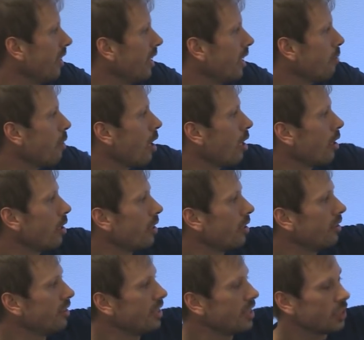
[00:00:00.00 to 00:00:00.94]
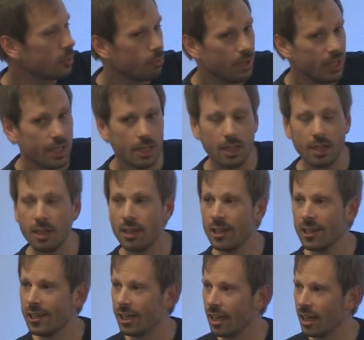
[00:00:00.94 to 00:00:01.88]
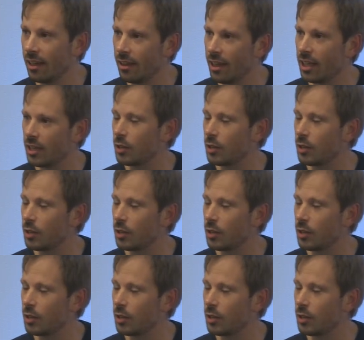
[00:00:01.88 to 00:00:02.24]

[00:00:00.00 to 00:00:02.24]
model and DSP, and that's